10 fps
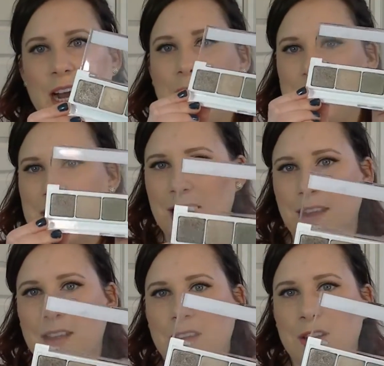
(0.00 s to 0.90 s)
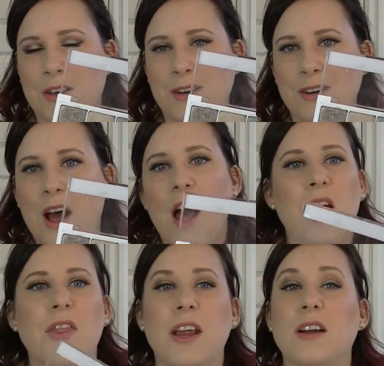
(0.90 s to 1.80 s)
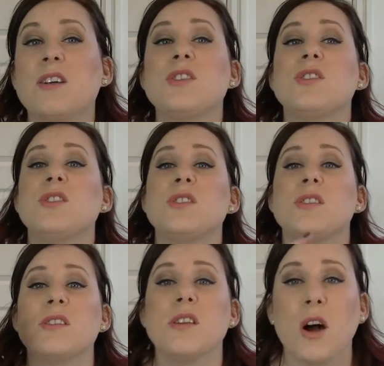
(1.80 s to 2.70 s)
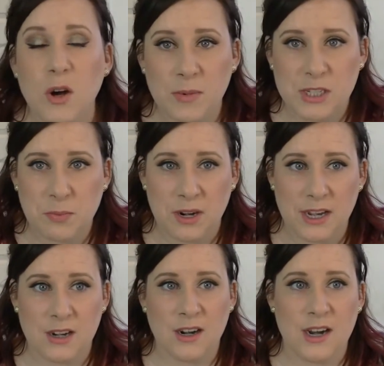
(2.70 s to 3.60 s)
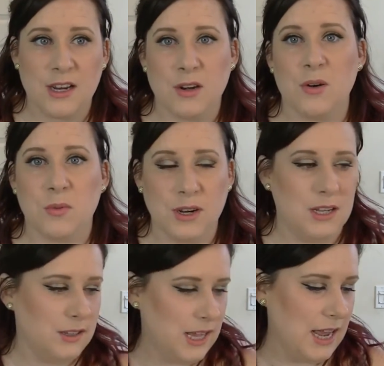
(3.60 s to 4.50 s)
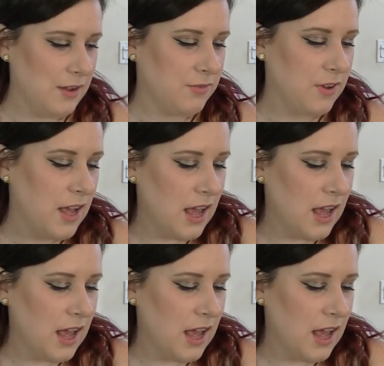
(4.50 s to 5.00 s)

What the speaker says: I'm telling you, they are so much prettier in real life.